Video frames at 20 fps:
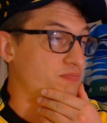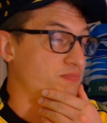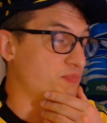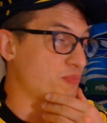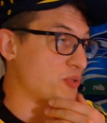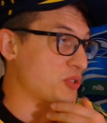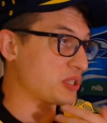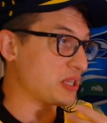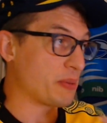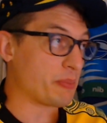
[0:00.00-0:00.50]

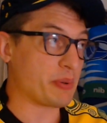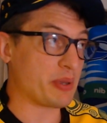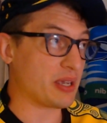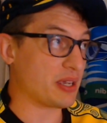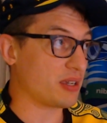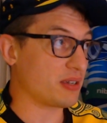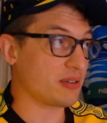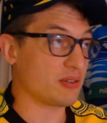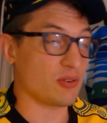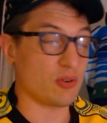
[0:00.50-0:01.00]

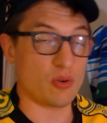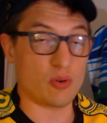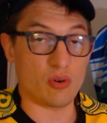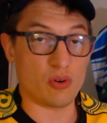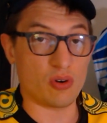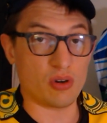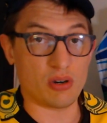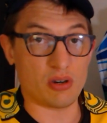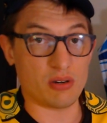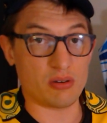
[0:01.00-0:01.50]
slipping,
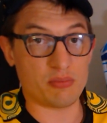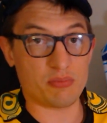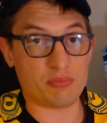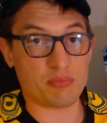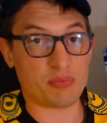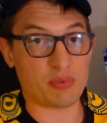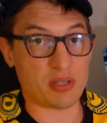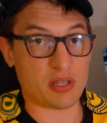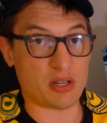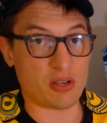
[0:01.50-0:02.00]
or
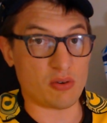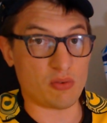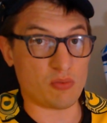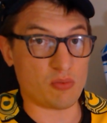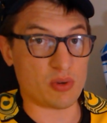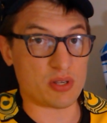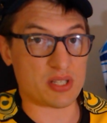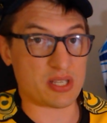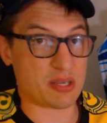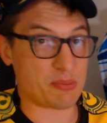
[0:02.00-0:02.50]
you know,
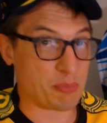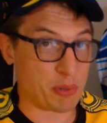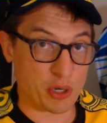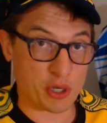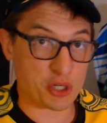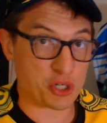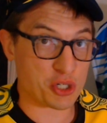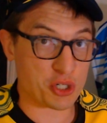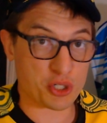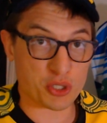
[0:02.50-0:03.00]
was he
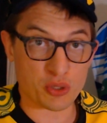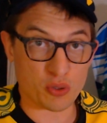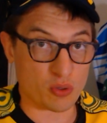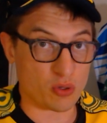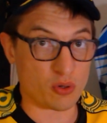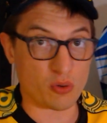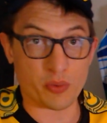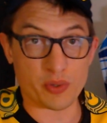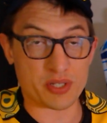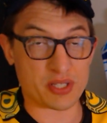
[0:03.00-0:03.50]
pushed,
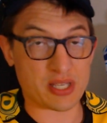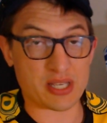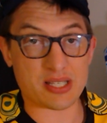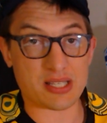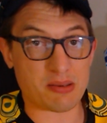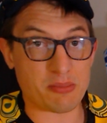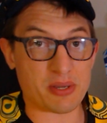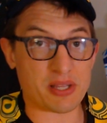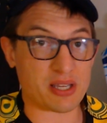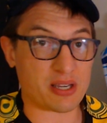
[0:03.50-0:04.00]
or was there
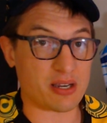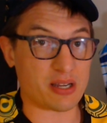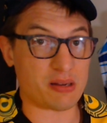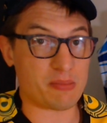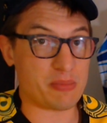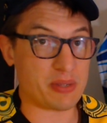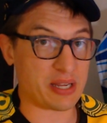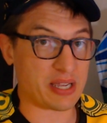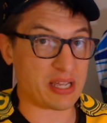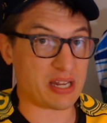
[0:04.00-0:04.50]
some other kind of
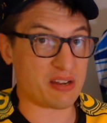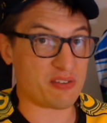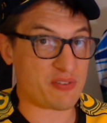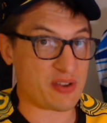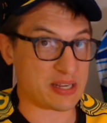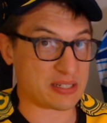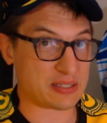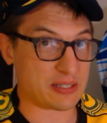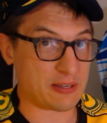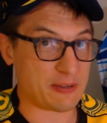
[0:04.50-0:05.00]
mitigating
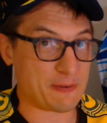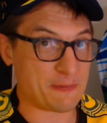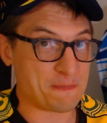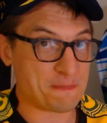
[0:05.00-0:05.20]
factor?